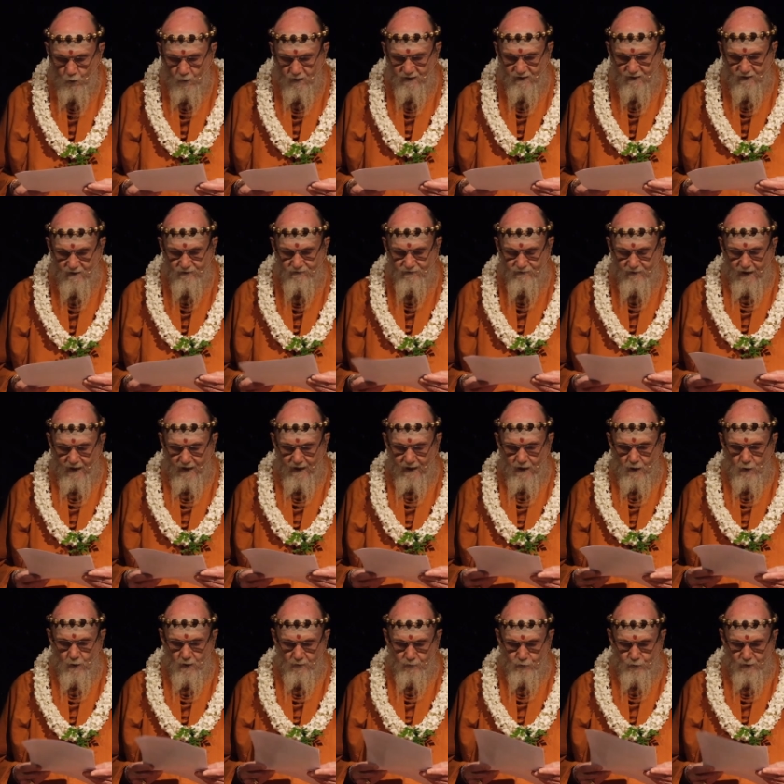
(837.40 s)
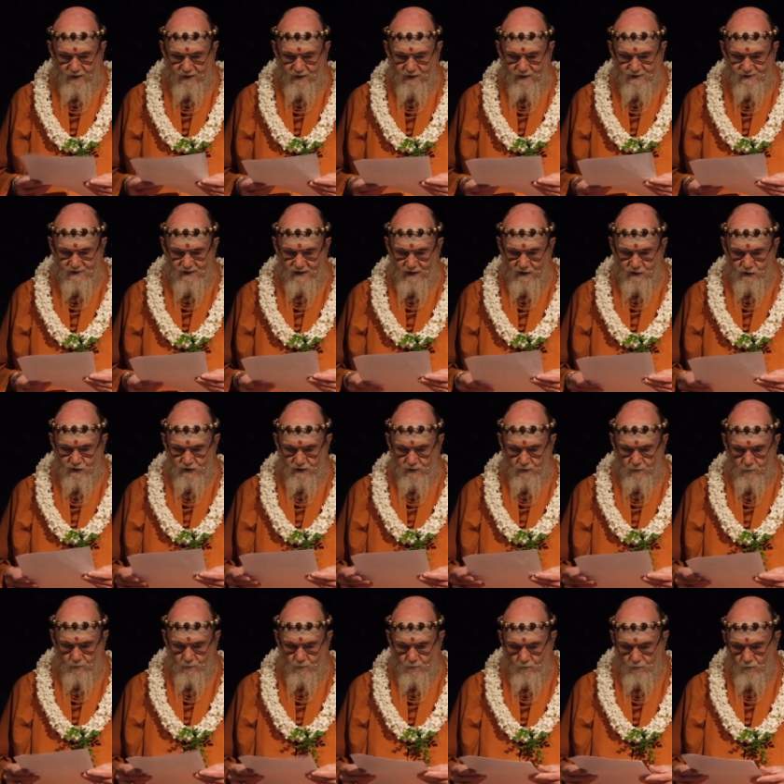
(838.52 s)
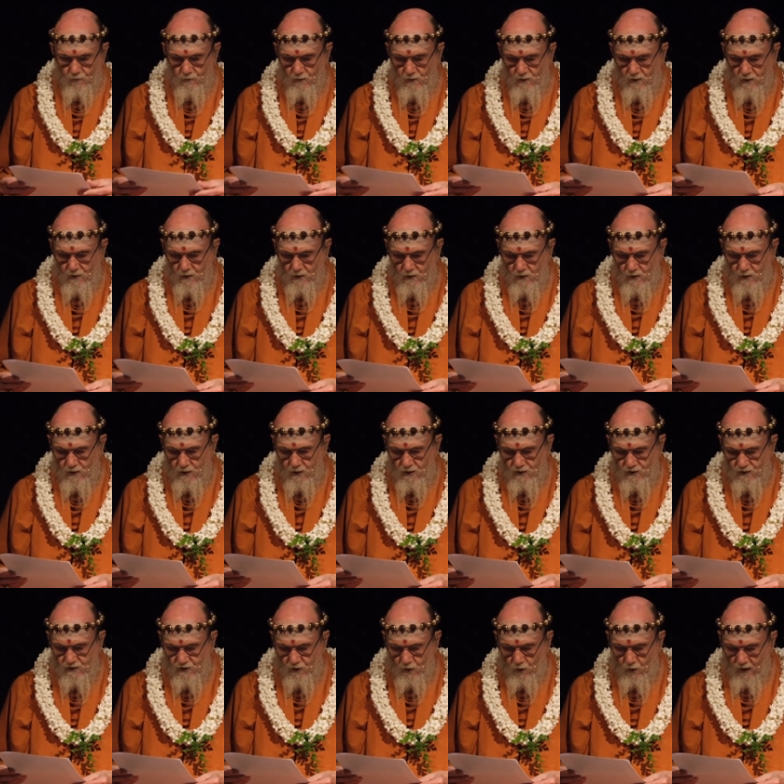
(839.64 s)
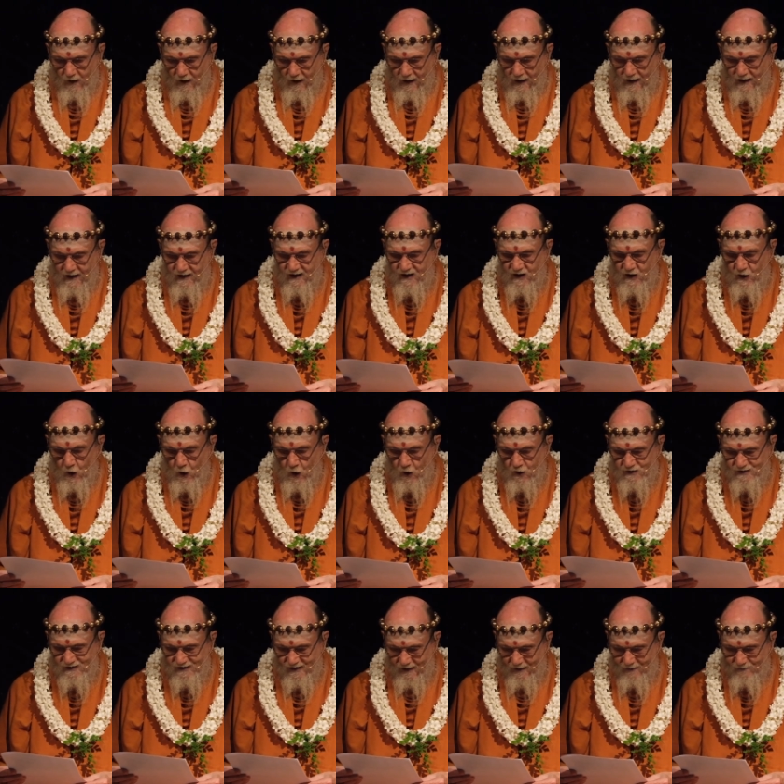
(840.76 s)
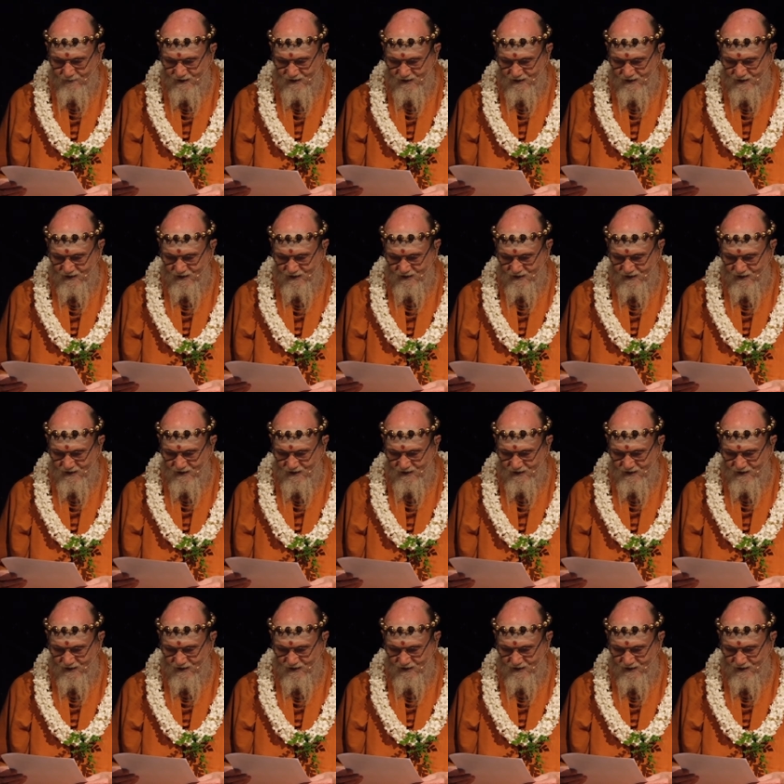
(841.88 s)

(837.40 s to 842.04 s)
with the fire of realization. So I and all Saiva